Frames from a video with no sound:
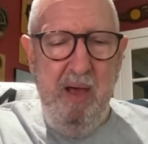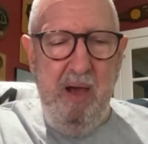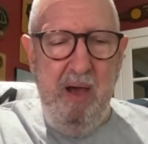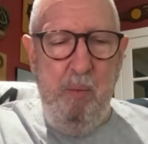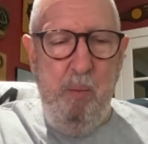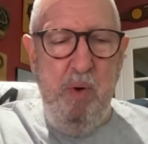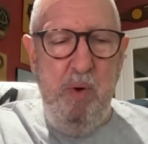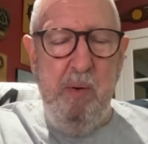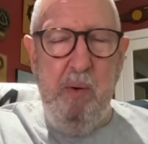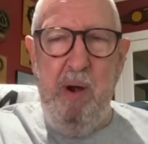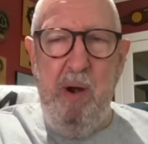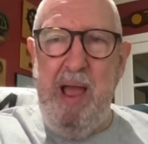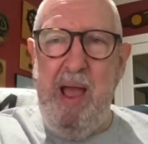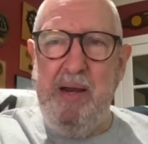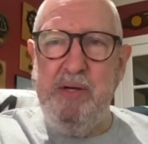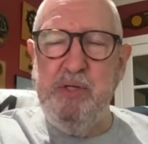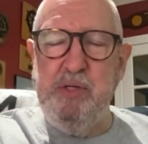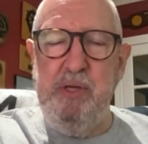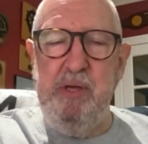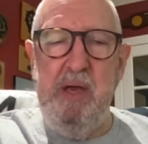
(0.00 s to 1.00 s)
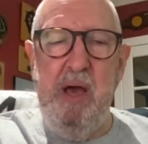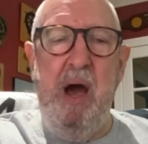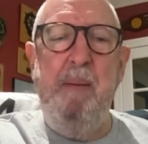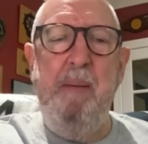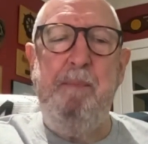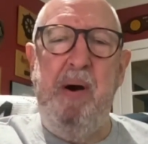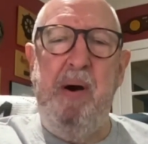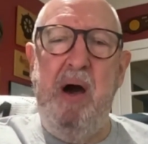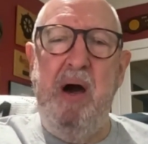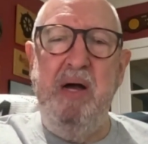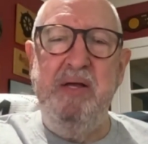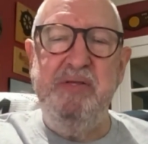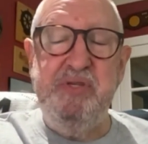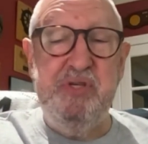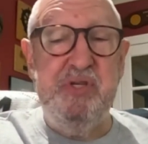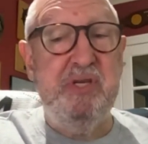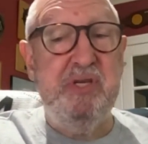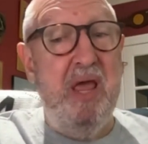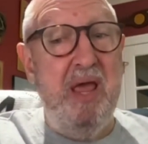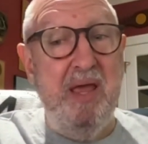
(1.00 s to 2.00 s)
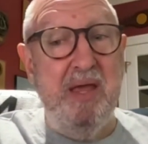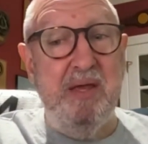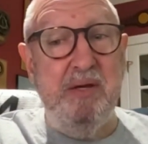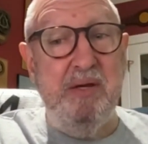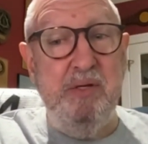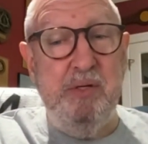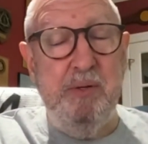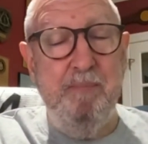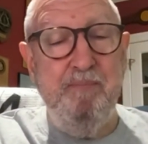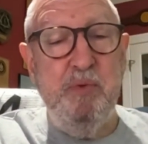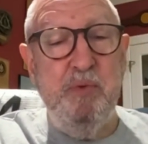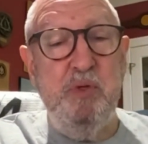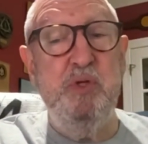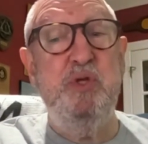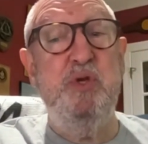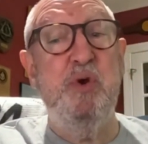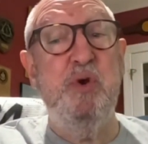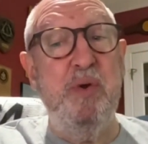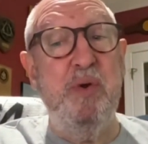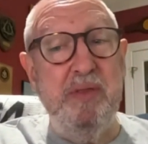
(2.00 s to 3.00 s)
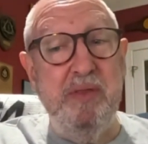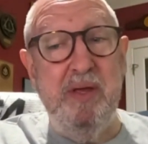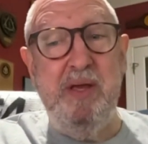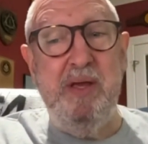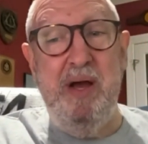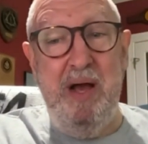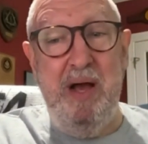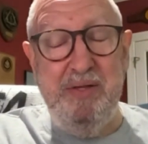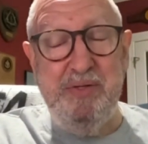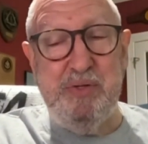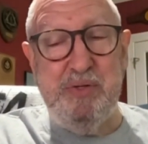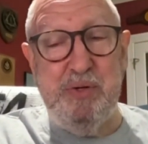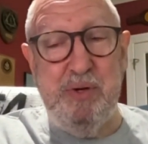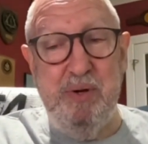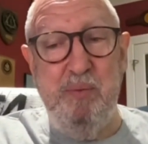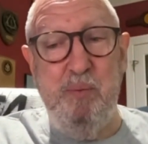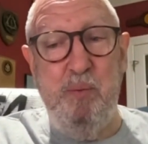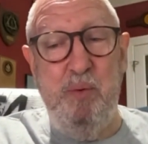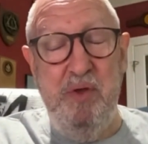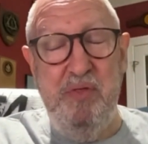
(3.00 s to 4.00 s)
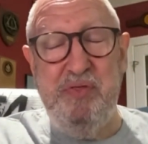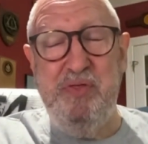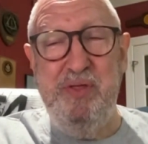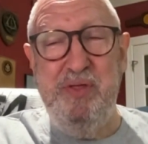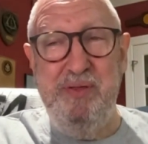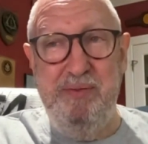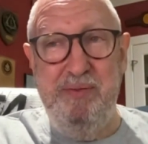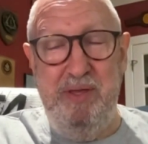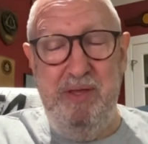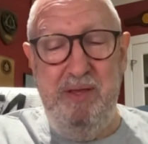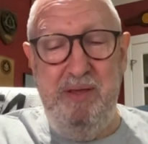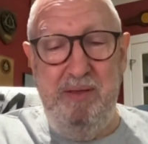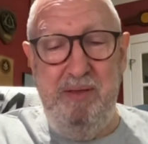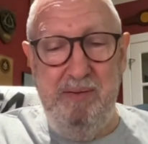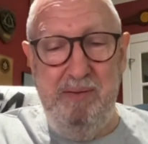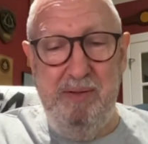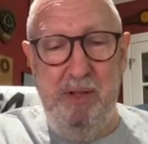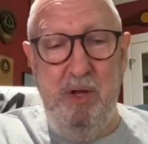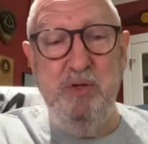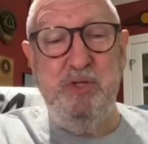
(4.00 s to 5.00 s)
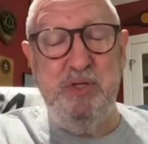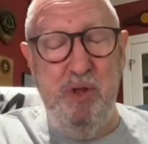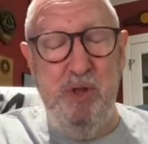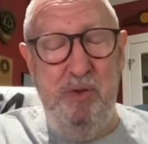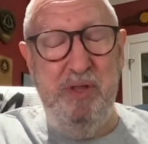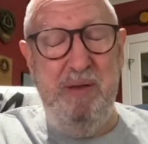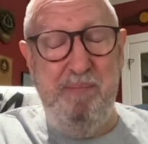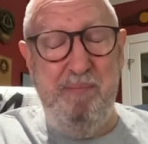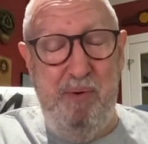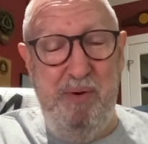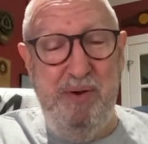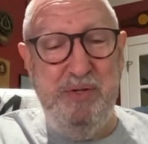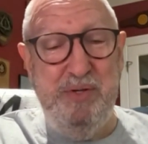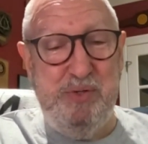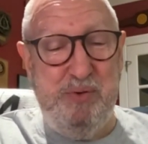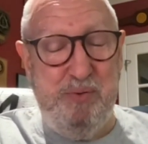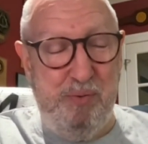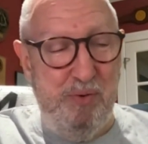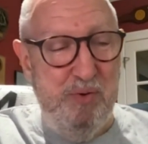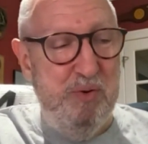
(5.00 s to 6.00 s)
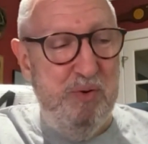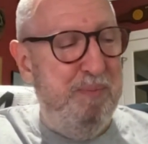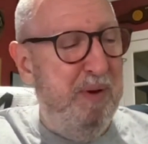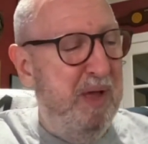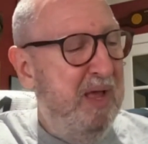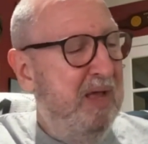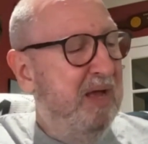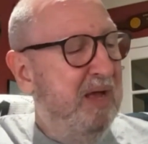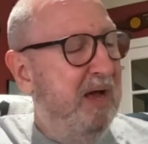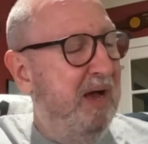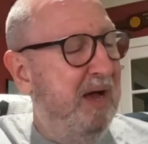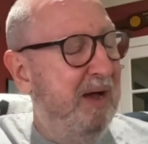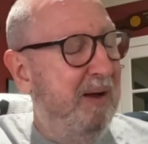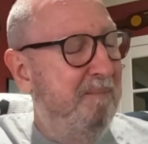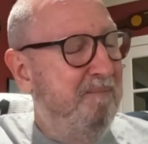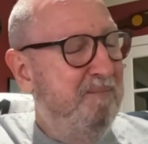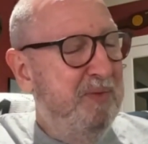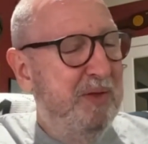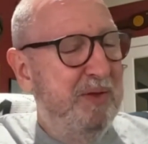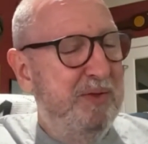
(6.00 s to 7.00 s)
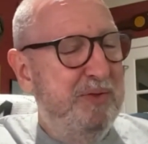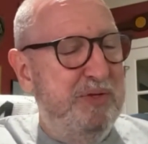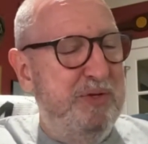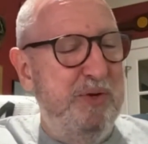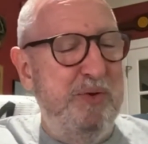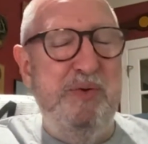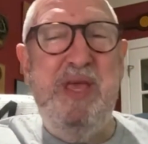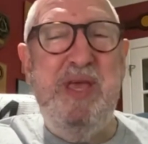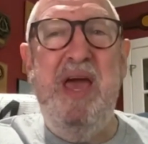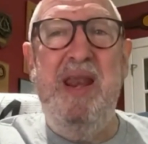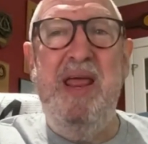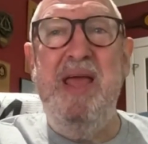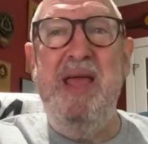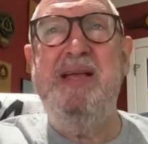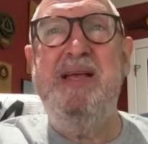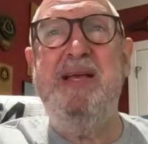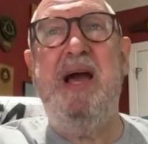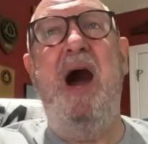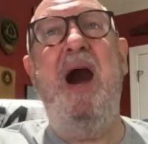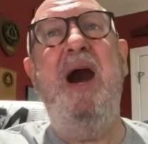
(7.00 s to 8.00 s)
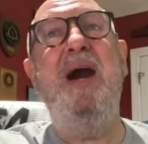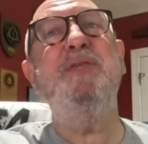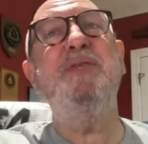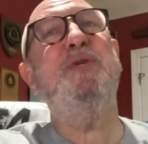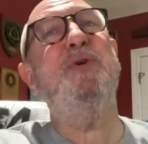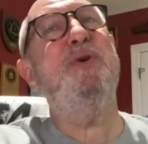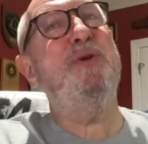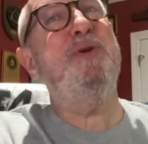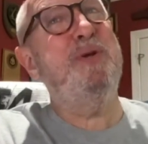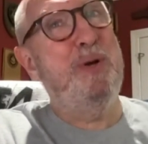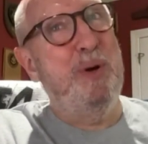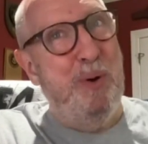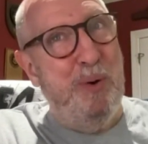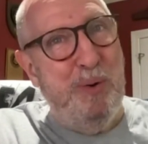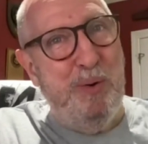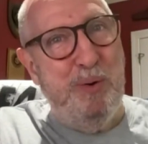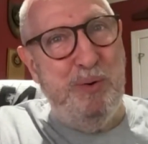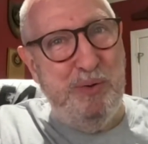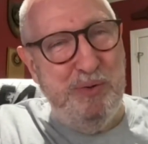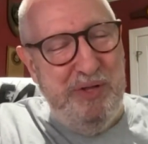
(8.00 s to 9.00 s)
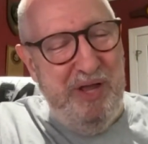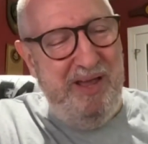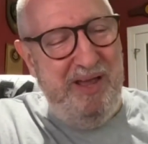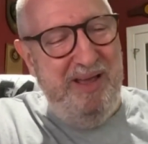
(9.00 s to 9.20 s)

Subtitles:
We were actually up on stage during the concert with the Los Lonely Boys group to get a concert gold.